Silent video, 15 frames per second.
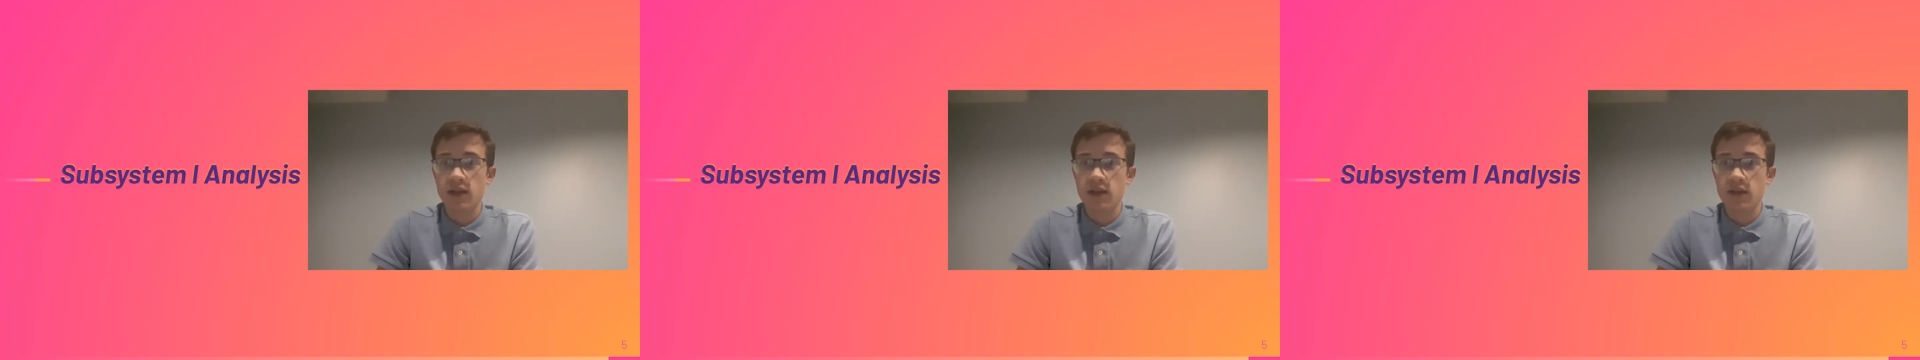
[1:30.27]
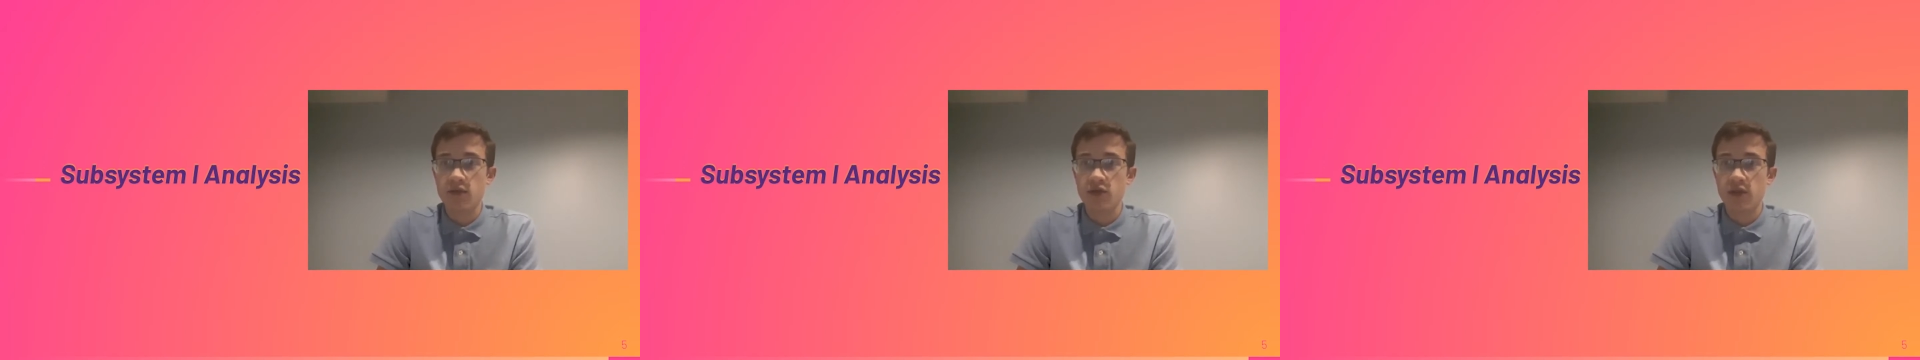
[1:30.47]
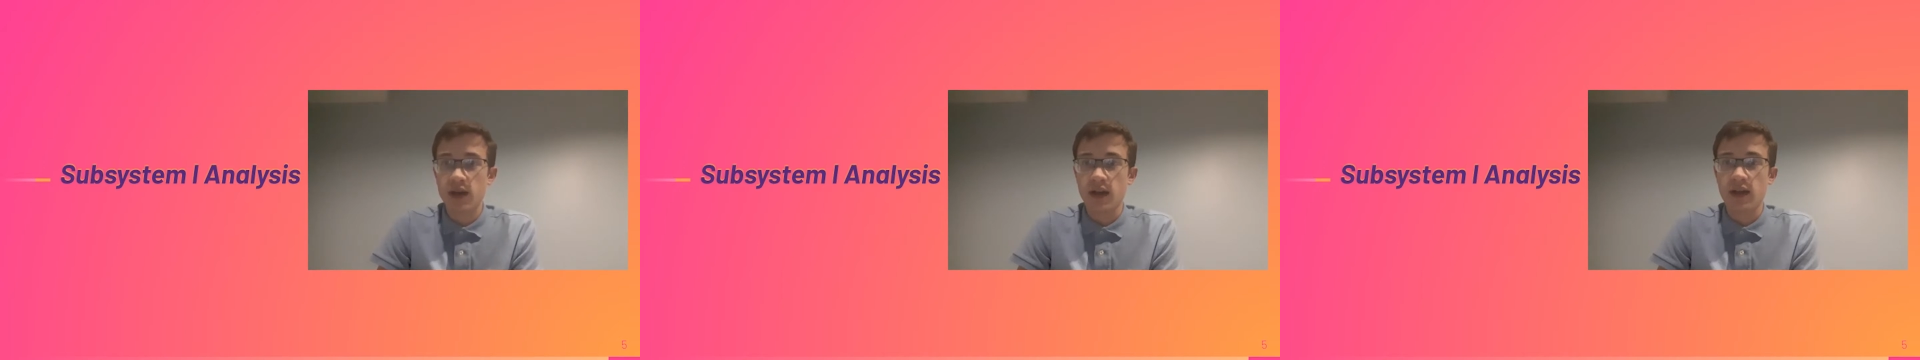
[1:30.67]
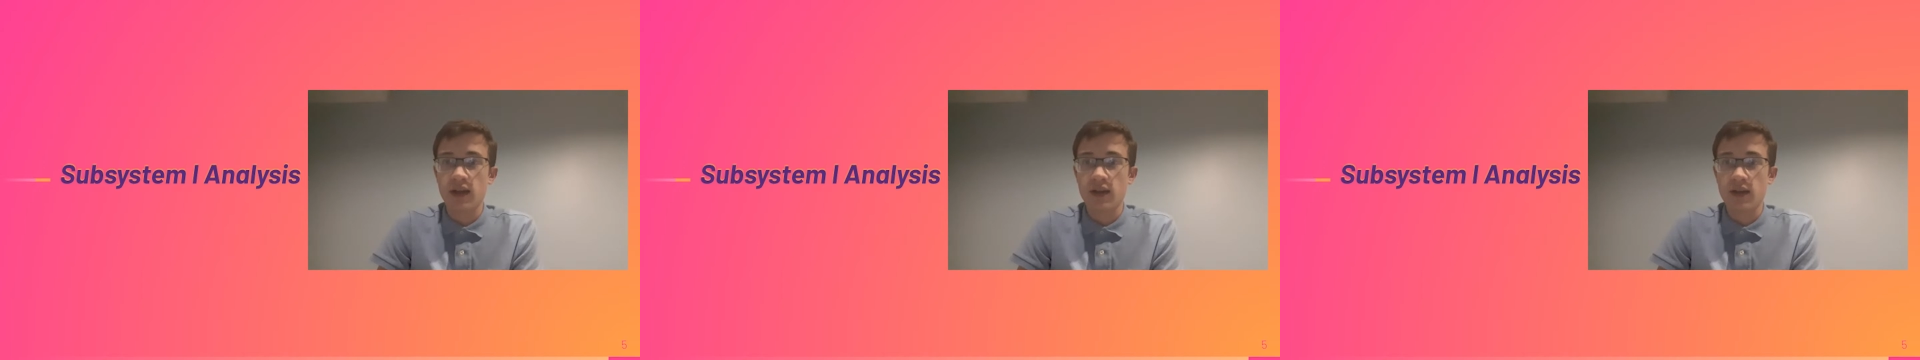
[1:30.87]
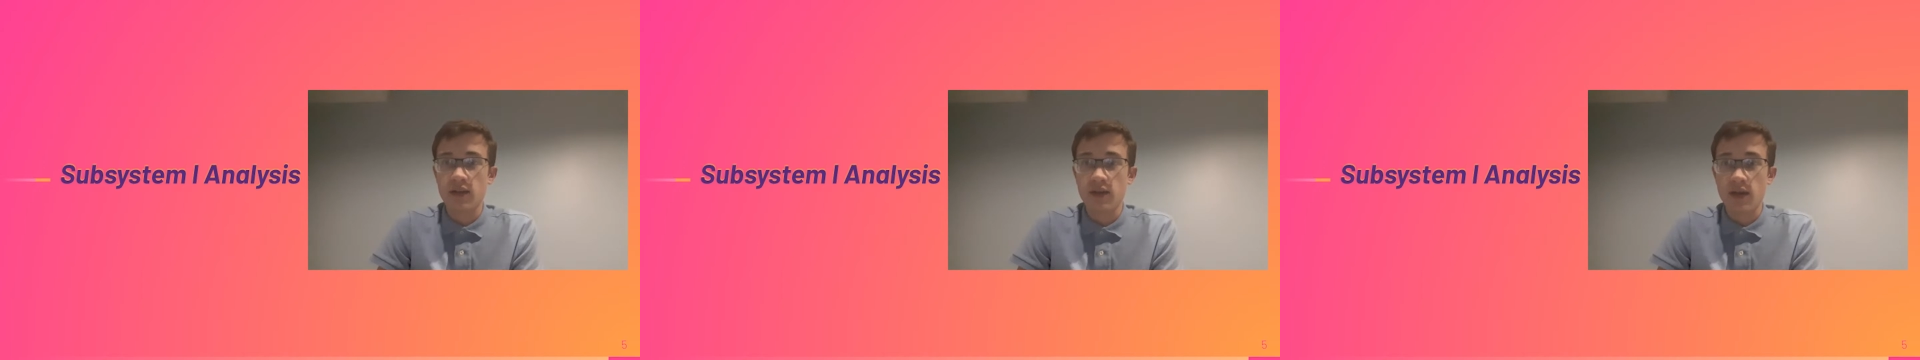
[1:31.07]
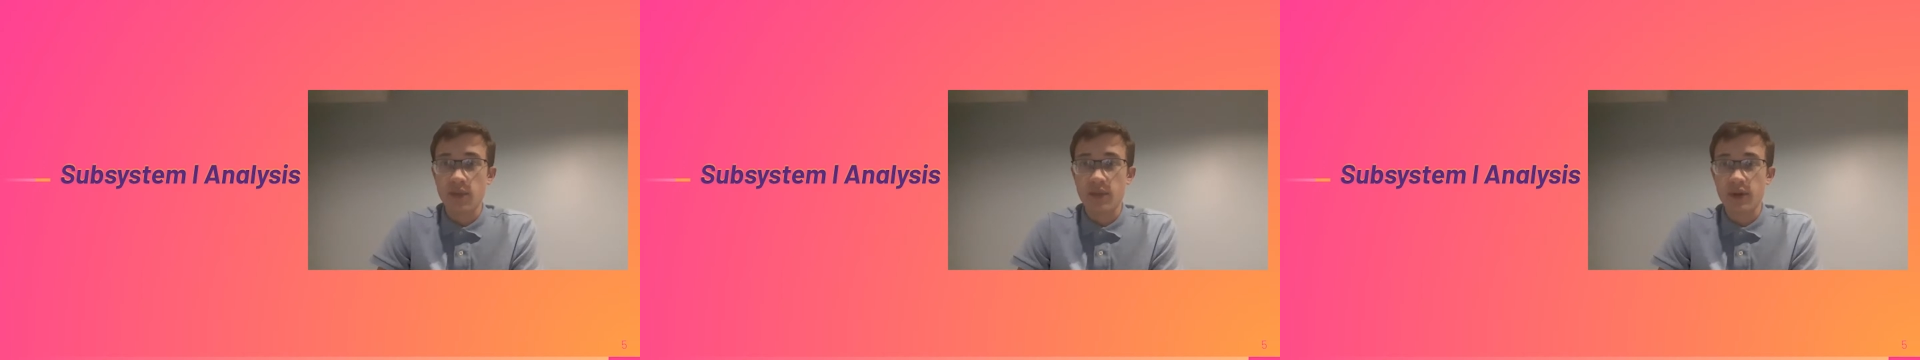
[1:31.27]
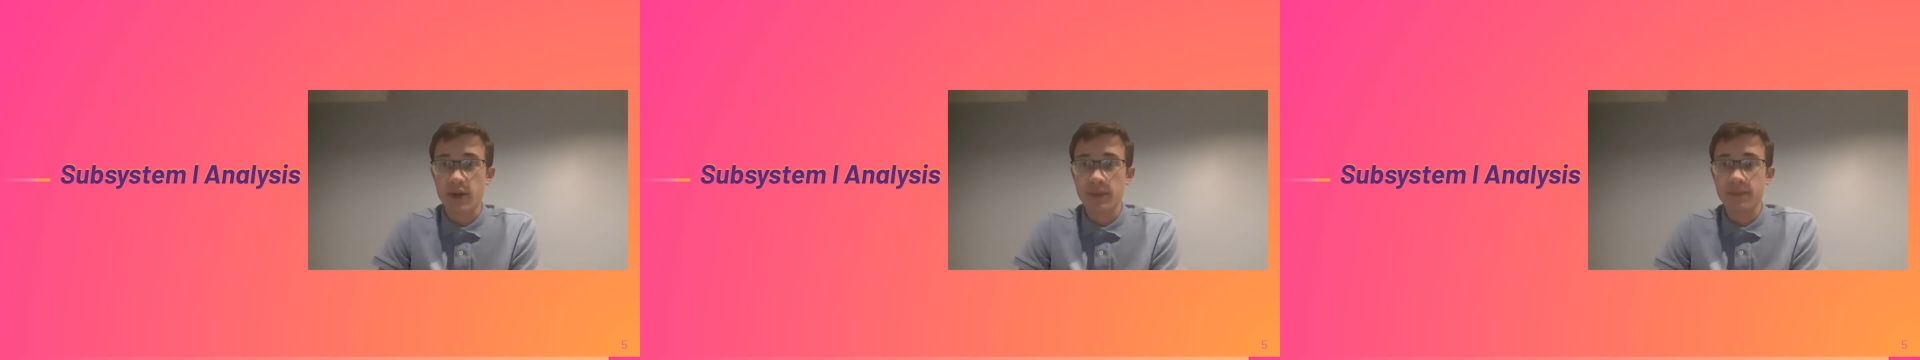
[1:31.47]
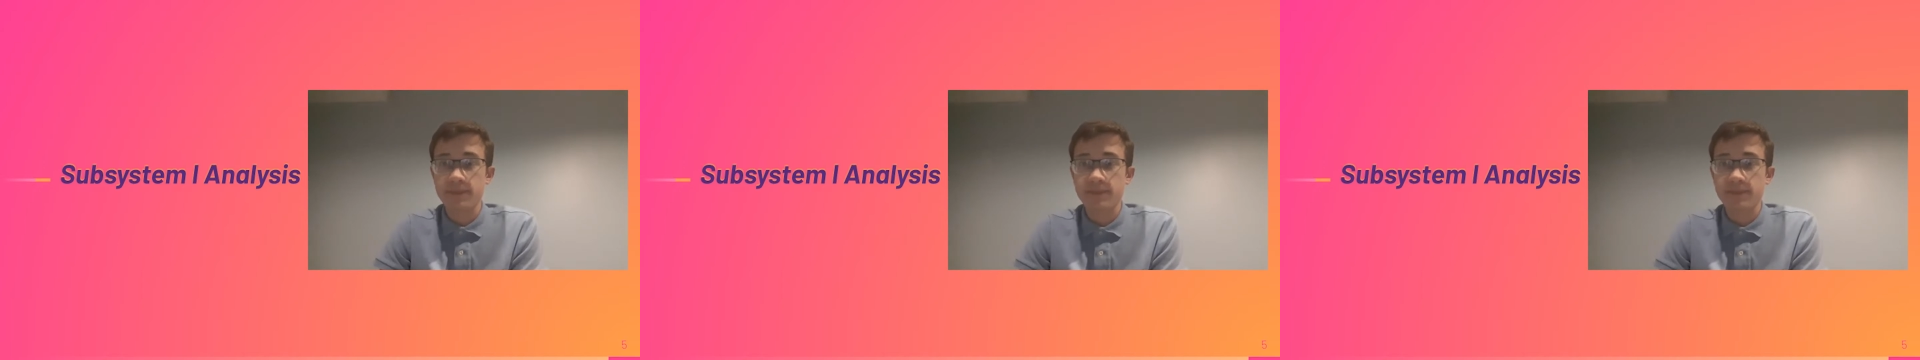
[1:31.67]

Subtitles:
and tracking assembly.